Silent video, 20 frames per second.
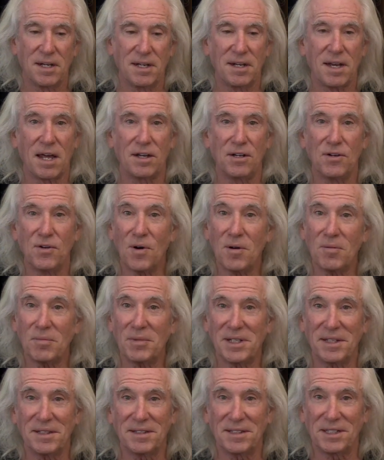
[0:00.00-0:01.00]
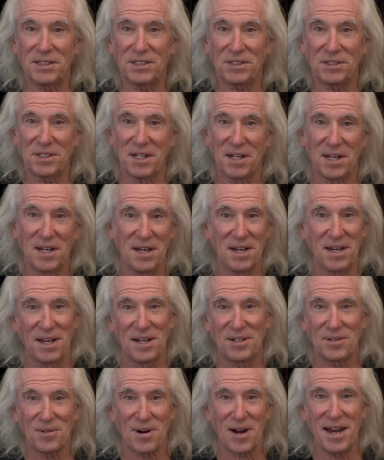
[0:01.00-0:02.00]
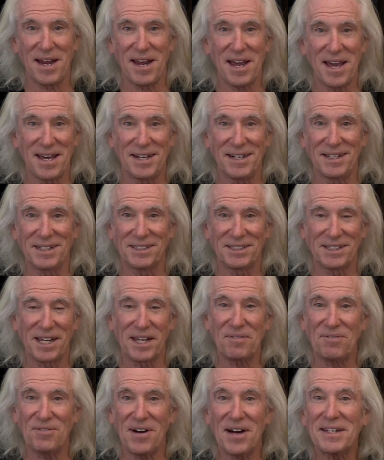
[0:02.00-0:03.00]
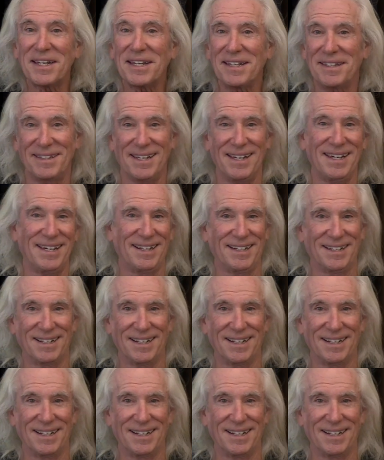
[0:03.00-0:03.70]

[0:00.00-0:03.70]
Now normally this triad is a funky thing.